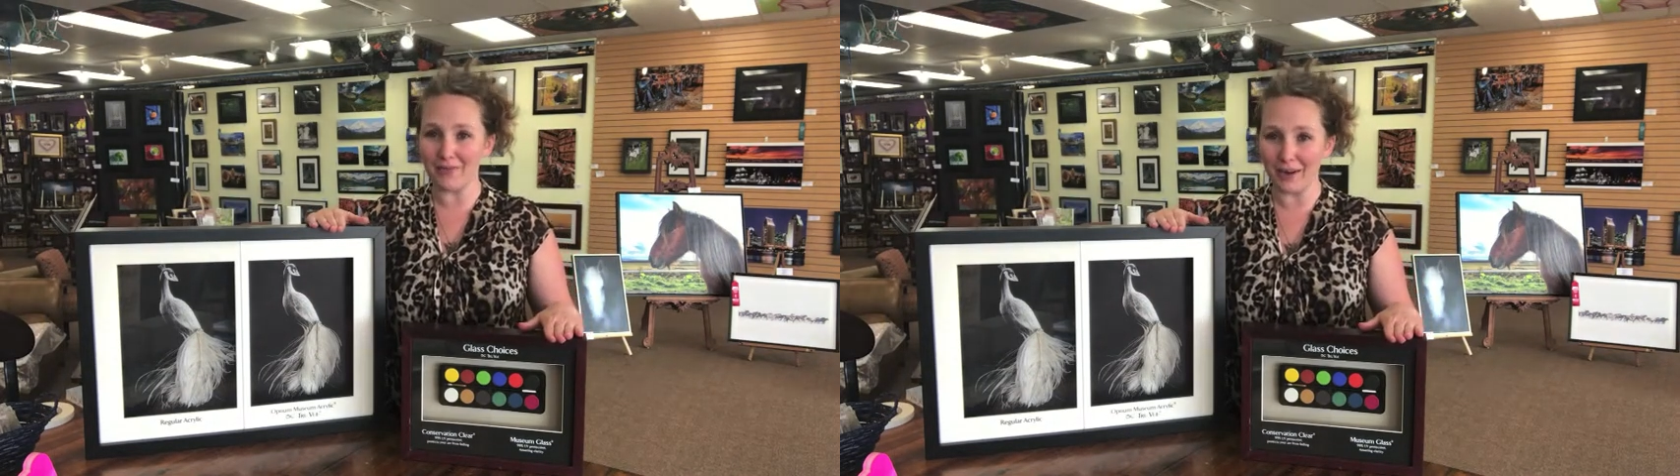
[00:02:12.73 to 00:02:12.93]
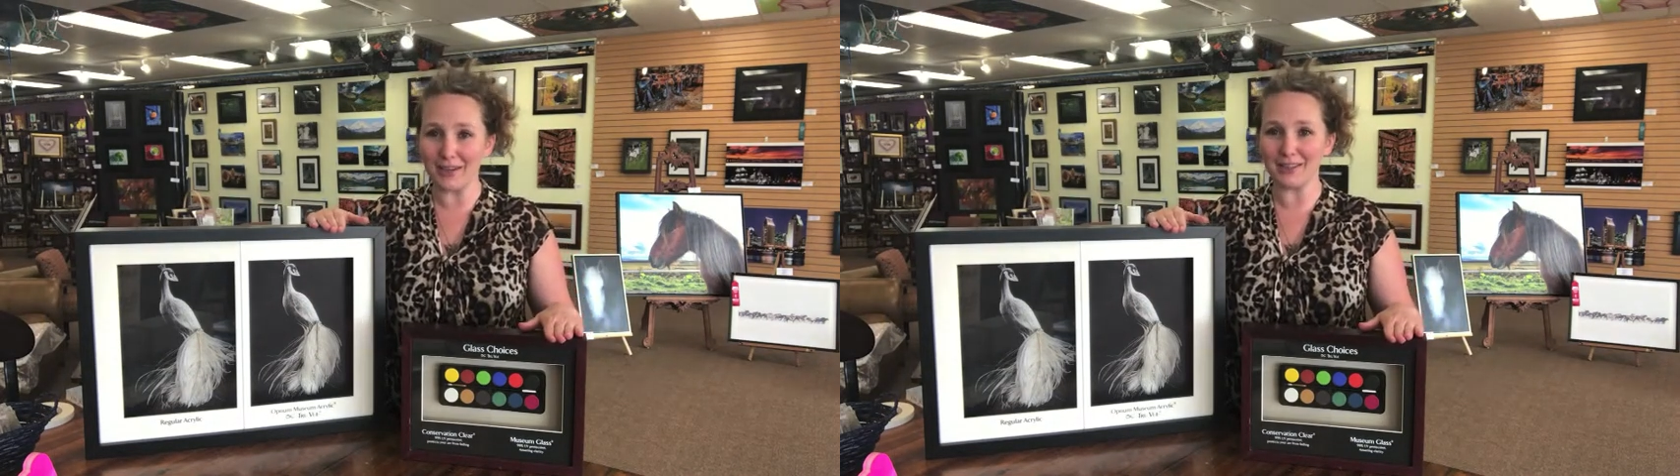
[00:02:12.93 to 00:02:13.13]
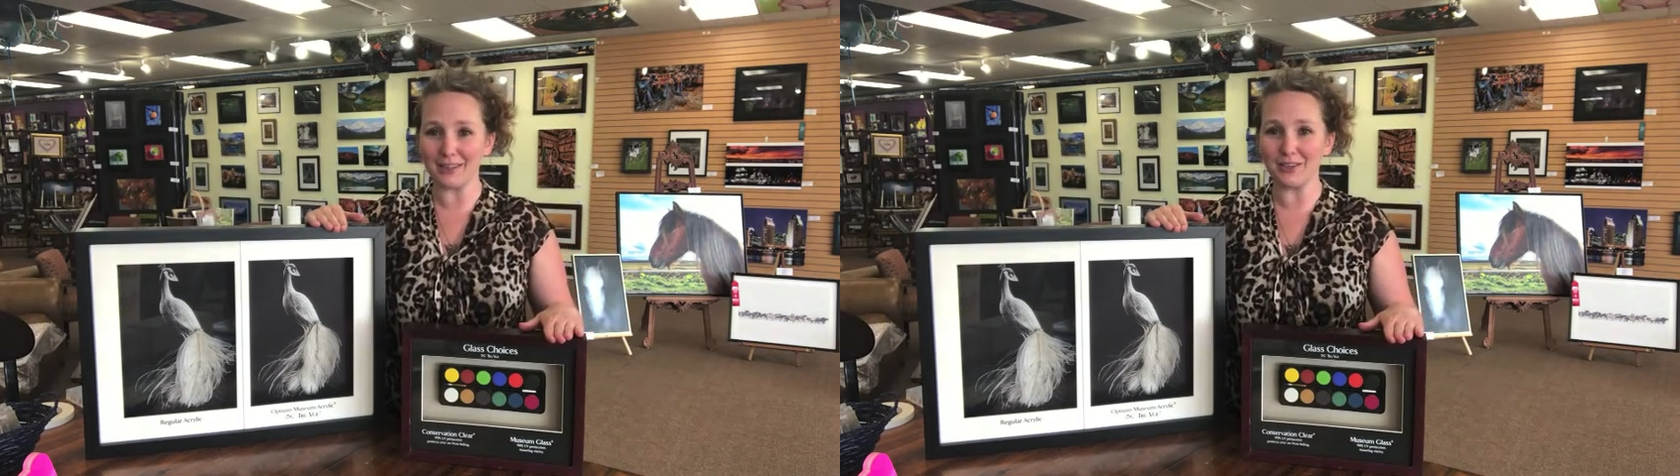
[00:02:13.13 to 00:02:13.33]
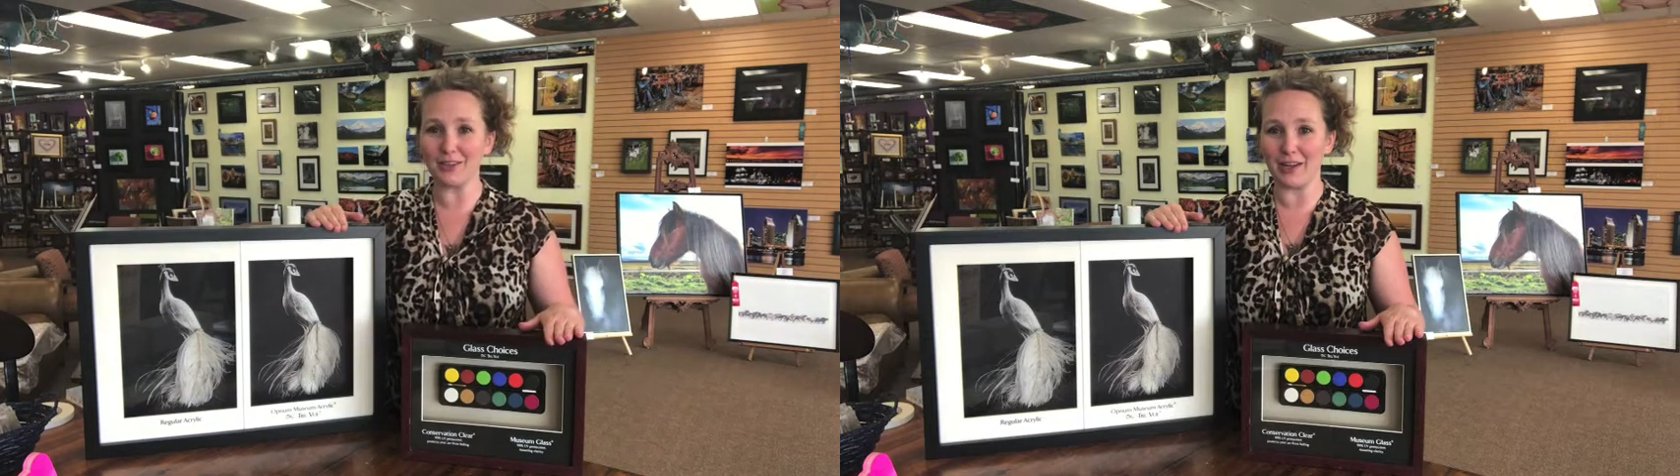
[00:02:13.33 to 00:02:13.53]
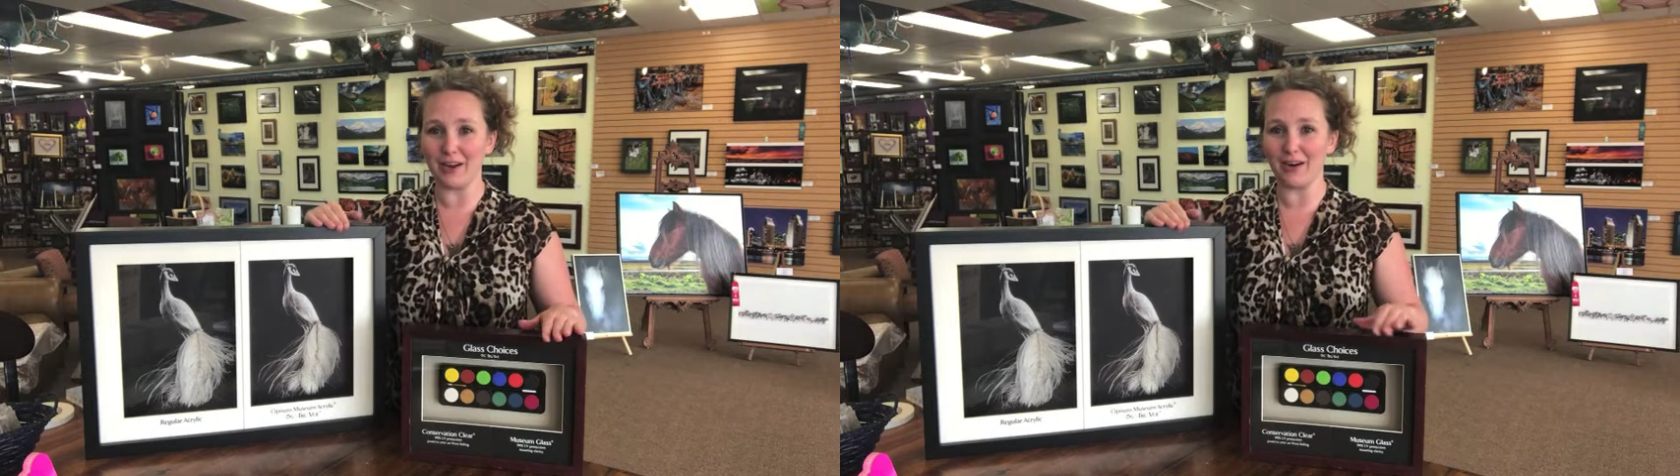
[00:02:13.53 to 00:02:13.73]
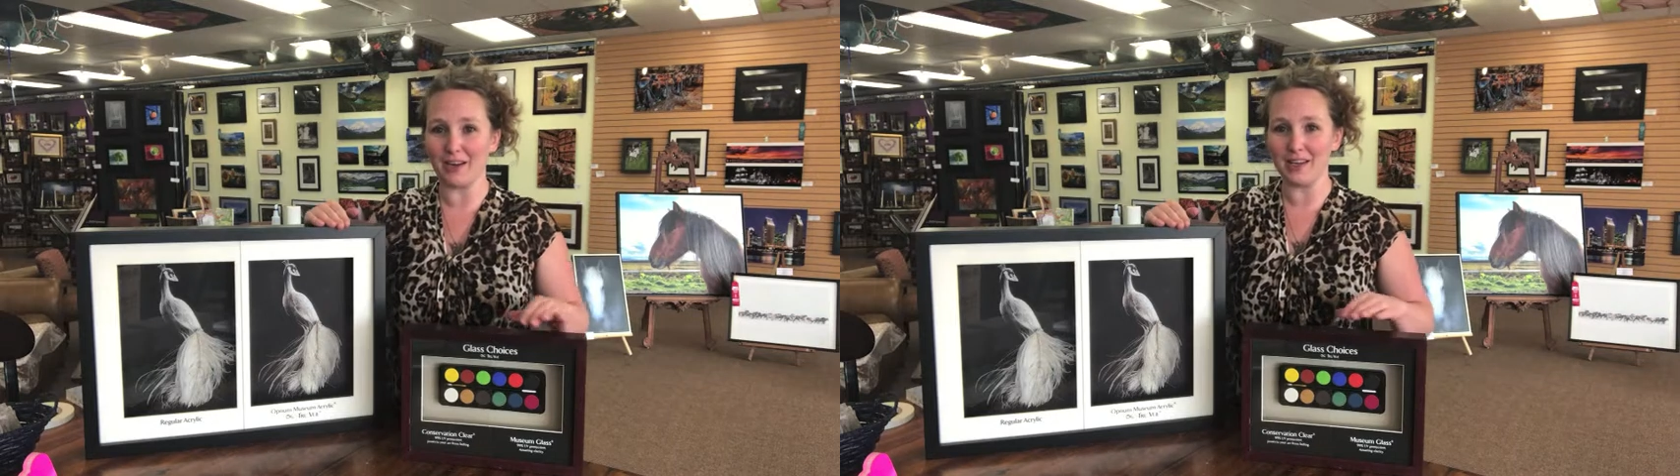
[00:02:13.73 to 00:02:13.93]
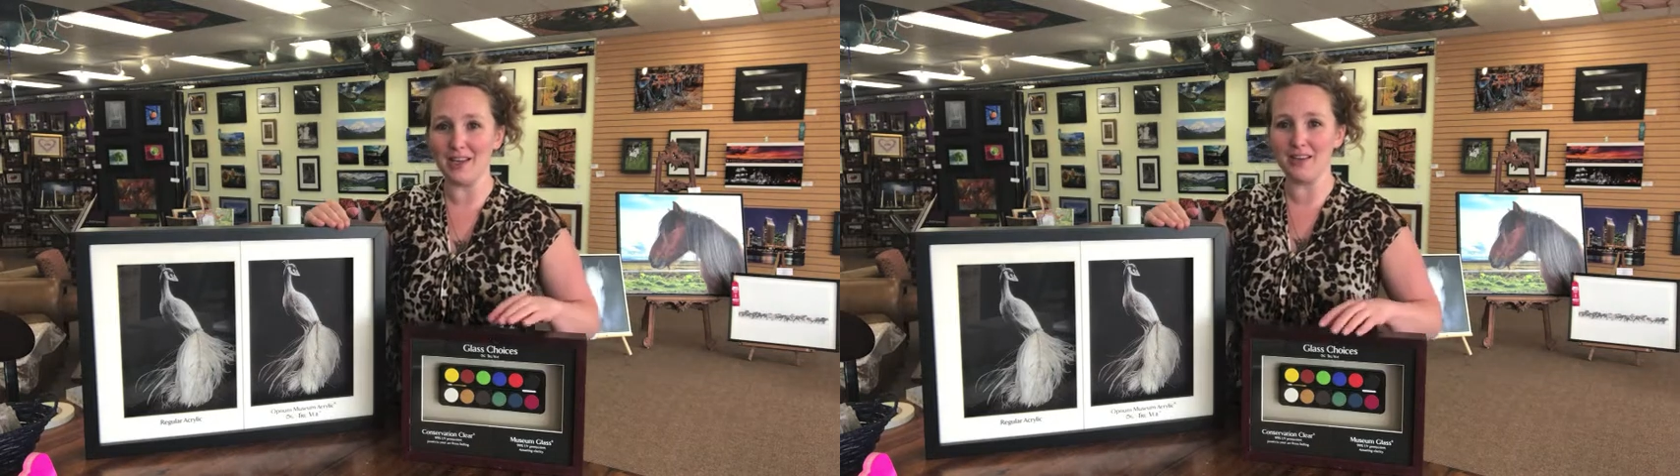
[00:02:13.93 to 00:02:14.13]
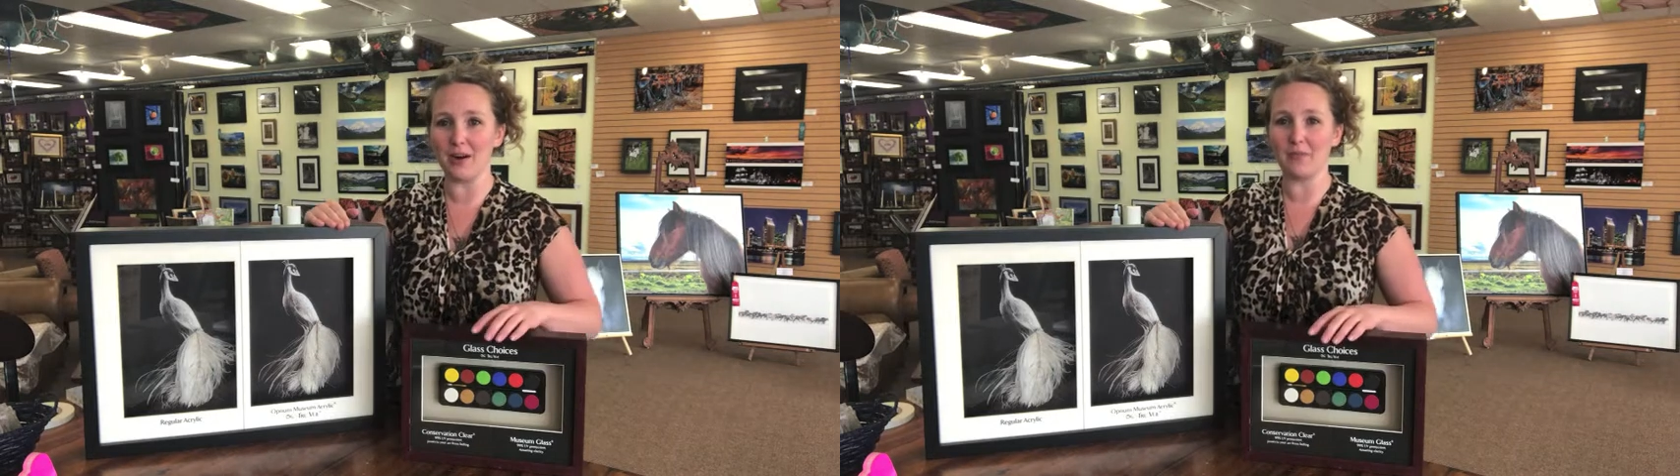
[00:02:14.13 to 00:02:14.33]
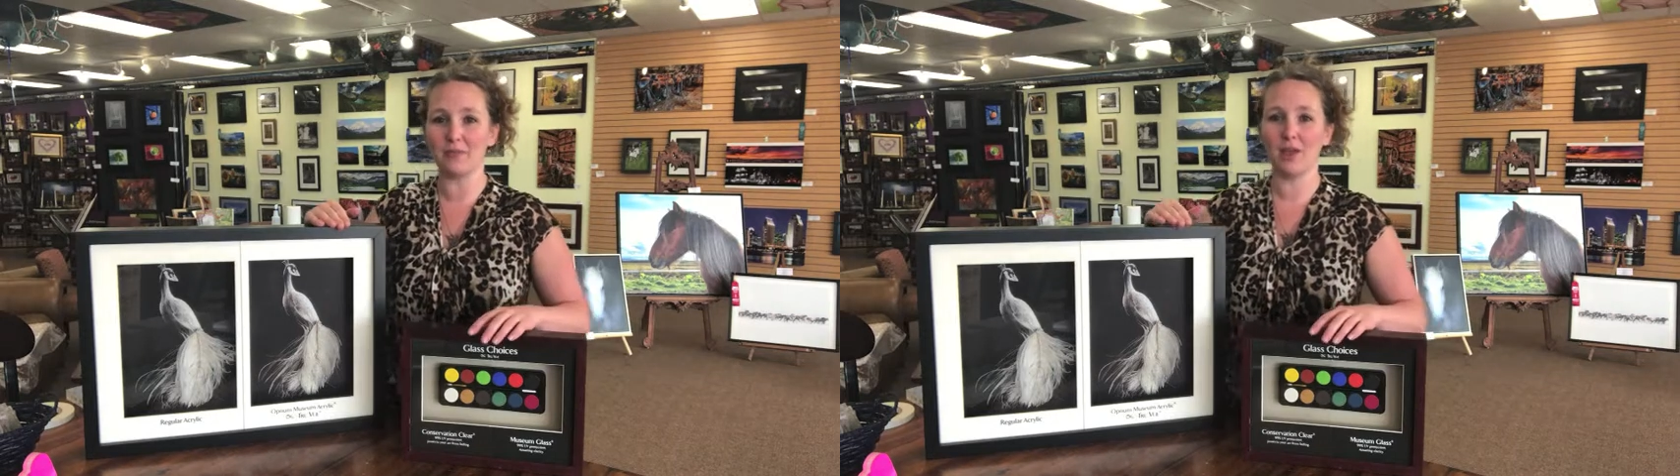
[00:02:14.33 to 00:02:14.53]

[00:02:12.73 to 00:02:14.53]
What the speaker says: very little glare on either,